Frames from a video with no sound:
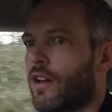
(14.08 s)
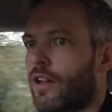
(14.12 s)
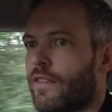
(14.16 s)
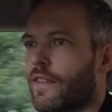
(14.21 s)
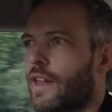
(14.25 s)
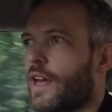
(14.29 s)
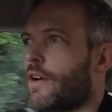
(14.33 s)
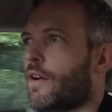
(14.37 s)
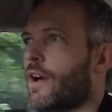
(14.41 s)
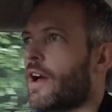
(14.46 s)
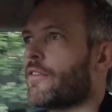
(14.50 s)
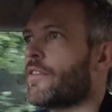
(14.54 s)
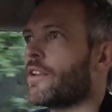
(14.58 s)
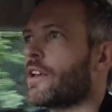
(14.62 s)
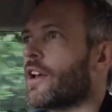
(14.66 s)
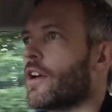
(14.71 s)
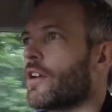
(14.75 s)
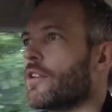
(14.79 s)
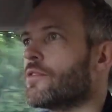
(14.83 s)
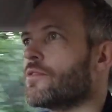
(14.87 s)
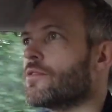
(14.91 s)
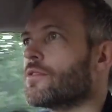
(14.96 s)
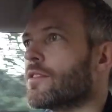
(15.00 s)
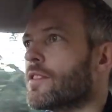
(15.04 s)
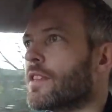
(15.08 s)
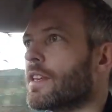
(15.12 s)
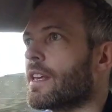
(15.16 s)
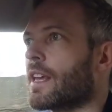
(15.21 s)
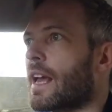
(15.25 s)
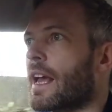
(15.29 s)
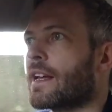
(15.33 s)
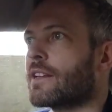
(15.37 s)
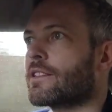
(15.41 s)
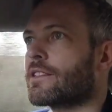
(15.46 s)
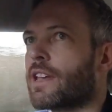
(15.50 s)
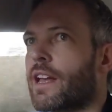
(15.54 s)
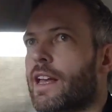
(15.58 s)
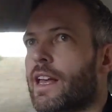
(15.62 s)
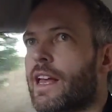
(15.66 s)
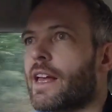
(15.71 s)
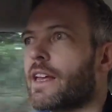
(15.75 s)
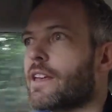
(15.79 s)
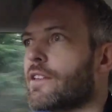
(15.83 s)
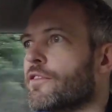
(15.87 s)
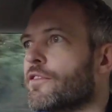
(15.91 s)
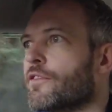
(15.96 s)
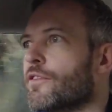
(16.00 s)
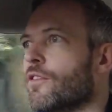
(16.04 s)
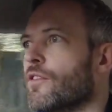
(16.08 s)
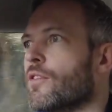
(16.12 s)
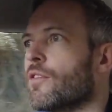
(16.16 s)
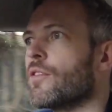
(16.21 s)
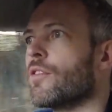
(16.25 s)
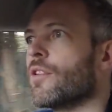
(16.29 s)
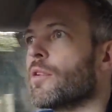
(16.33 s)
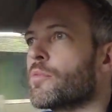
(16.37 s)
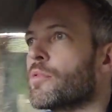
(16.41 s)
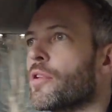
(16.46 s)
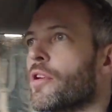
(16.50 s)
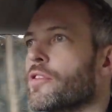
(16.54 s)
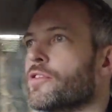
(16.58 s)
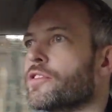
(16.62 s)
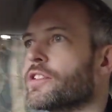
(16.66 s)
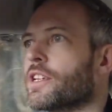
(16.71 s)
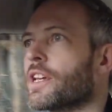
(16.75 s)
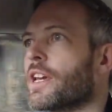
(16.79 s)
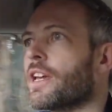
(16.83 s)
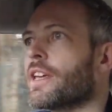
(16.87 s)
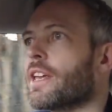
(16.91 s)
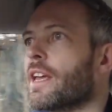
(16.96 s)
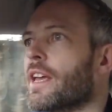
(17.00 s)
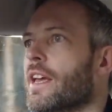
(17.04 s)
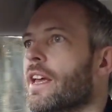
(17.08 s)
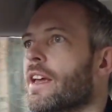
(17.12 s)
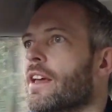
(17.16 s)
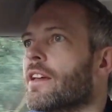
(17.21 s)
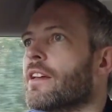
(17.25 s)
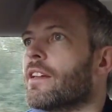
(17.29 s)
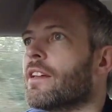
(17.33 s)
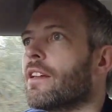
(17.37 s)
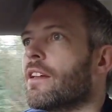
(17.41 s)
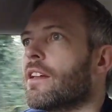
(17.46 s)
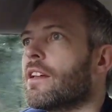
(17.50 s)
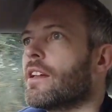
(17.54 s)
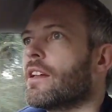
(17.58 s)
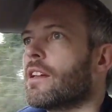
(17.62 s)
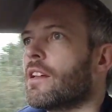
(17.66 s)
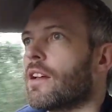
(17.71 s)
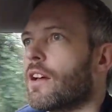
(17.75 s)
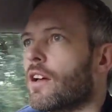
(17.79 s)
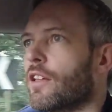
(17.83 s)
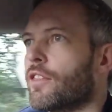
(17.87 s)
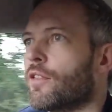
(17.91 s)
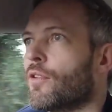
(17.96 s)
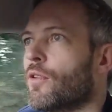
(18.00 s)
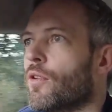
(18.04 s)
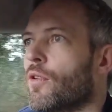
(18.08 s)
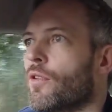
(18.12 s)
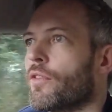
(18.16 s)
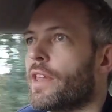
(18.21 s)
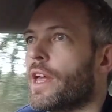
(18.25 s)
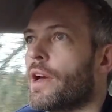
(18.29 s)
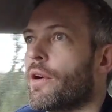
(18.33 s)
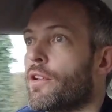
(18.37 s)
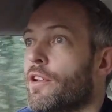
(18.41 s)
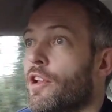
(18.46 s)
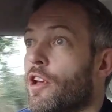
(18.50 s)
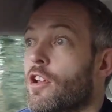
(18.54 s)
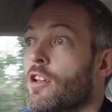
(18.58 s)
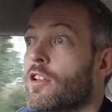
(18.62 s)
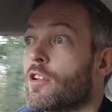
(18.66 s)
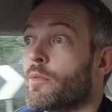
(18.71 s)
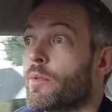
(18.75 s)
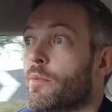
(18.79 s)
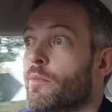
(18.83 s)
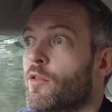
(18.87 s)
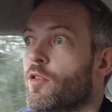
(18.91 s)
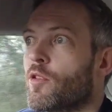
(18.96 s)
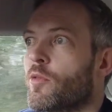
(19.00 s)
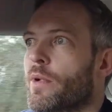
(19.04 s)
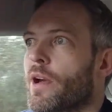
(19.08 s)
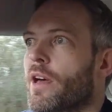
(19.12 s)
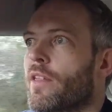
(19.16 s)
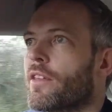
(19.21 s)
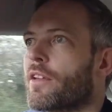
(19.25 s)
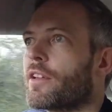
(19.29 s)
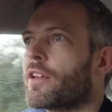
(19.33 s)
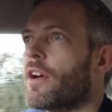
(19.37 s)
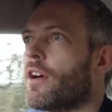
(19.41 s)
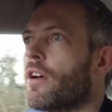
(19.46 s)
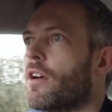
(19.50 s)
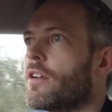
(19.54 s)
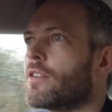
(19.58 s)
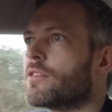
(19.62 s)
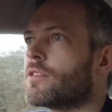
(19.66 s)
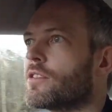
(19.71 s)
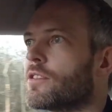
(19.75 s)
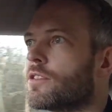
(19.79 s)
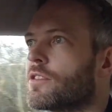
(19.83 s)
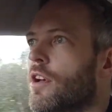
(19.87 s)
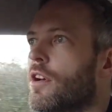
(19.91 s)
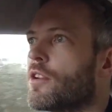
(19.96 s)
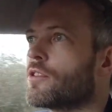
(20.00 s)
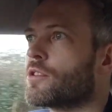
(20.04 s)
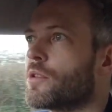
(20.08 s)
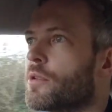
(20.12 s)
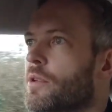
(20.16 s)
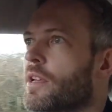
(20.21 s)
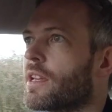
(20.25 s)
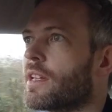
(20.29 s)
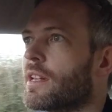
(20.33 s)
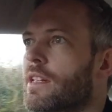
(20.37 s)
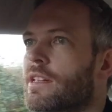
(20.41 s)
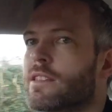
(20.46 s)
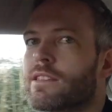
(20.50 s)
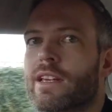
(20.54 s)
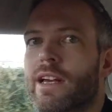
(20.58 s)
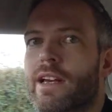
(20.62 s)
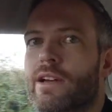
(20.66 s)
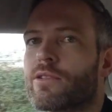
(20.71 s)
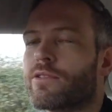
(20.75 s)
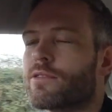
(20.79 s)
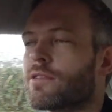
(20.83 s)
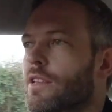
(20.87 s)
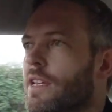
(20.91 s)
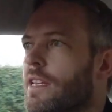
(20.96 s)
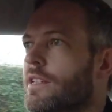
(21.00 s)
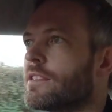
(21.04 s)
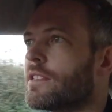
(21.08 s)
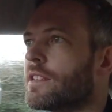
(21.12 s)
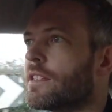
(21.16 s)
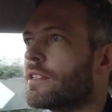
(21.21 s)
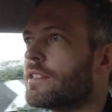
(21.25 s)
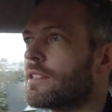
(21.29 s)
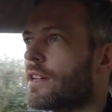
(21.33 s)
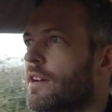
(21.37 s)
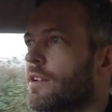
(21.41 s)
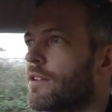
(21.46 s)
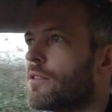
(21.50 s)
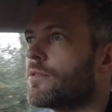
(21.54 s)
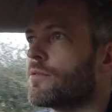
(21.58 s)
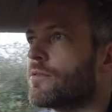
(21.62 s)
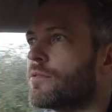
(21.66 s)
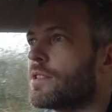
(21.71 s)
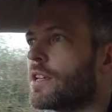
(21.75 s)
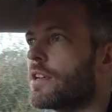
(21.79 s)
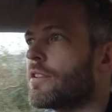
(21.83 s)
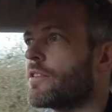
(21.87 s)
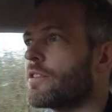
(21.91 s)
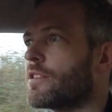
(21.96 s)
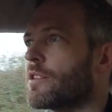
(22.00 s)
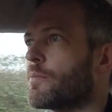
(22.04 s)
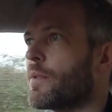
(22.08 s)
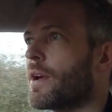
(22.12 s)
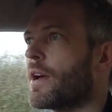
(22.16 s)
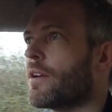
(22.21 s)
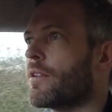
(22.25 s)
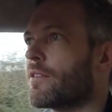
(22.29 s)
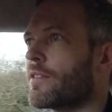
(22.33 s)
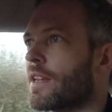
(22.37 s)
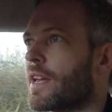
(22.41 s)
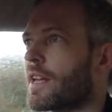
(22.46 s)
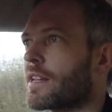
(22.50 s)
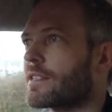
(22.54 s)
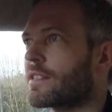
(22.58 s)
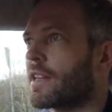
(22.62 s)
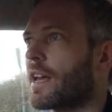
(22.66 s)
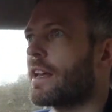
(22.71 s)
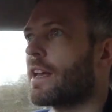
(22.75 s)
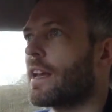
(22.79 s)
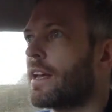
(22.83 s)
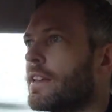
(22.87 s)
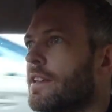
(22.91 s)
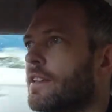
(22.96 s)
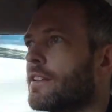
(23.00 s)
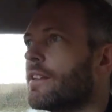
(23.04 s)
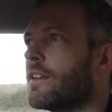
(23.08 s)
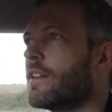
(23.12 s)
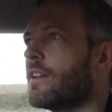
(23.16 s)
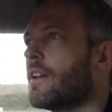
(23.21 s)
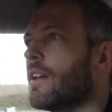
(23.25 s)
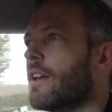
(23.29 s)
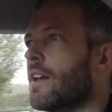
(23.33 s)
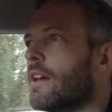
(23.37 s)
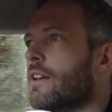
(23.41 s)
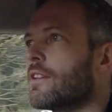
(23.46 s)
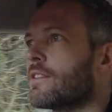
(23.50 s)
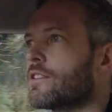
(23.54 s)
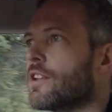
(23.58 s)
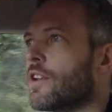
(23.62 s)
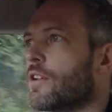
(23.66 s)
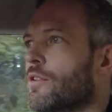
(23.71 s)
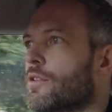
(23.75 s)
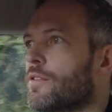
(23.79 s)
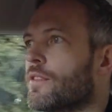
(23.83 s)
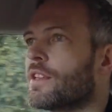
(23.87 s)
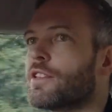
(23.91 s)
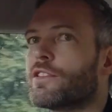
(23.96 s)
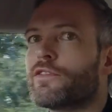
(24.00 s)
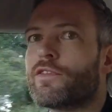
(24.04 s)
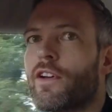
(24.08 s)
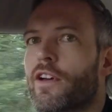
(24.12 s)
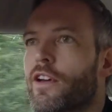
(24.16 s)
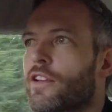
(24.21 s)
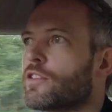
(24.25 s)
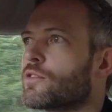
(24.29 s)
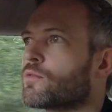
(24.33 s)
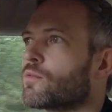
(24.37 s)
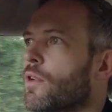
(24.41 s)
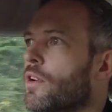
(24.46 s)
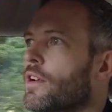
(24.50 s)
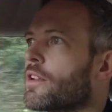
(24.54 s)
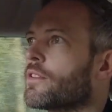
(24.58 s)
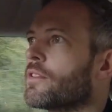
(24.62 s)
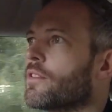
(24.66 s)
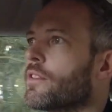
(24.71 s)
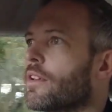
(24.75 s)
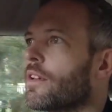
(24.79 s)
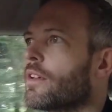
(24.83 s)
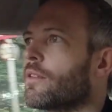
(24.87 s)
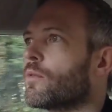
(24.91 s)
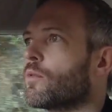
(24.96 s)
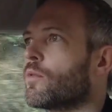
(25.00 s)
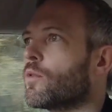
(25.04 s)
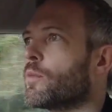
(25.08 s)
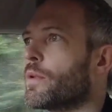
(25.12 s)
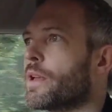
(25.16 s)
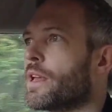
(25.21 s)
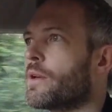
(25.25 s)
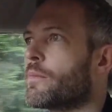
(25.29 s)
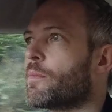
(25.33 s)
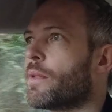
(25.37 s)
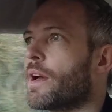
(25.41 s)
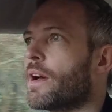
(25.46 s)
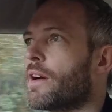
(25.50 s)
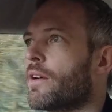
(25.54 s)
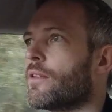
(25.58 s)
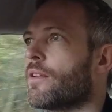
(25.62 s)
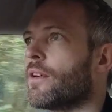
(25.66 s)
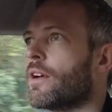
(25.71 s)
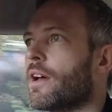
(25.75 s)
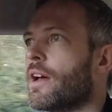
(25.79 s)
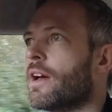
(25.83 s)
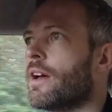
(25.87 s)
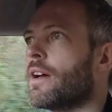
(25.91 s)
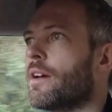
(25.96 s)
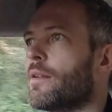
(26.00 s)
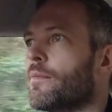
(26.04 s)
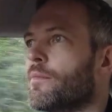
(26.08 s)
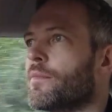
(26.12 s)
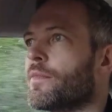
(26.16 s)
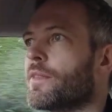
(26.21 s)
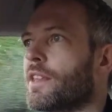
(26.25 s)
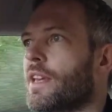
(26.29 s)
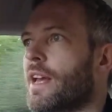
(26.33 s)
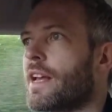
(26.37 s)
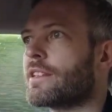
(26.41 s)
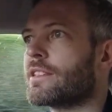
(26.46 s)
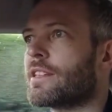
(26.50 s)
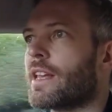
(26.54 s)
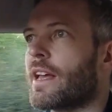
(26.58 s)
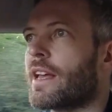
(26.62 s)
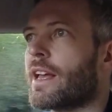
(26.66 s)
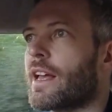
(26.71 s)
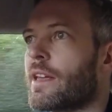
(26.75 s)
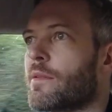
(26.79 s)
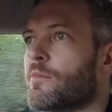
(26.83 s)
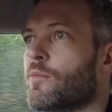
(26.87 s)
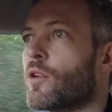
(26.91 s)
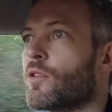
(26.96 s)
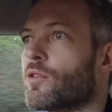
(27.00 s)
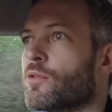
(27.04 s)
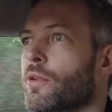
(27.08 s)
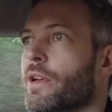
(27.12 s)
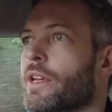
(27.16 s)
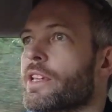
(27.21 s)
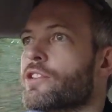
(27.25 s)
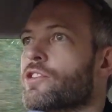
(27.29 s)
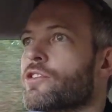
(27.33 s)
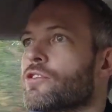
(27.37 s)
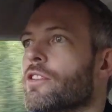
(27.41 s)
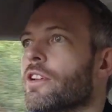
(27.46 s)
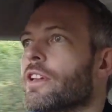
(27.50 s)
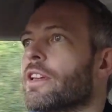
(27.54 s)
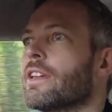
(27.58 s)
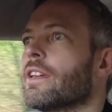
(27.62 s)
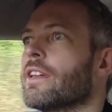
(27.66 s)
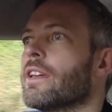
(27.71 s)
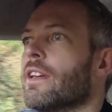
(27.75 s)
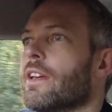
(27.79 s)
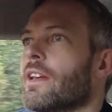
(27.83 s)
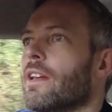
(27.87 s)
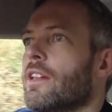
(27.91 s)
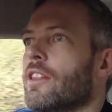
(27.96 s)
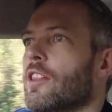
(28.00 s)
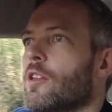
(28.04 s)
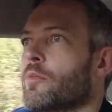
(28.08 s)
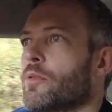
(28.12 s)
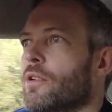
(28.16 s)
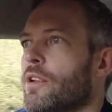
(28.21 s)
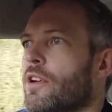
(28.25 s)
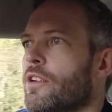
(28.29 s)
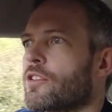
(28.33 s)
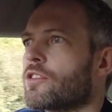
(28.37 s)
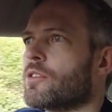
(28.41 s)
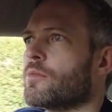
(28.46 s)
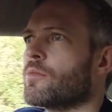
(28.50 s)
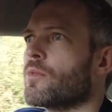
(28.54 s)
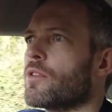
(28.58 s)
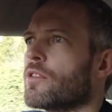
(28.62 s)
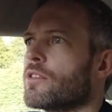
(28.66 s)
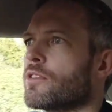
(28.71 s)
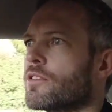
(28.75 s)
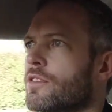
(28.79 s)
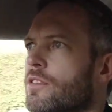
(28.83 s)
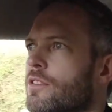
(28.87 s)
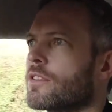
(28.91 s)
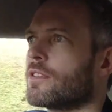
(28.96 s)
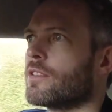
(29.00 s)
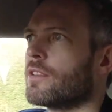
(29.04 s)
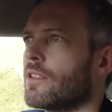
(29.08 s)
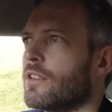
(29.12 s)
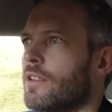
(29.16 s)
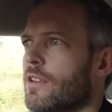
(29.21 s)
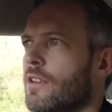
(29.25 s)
now, having owned the XK8 for approaching a year, I thought now I know a little bit more about the car to start doing an in-detail series about the XK8. So this first one will be about the XK8 model history. The production was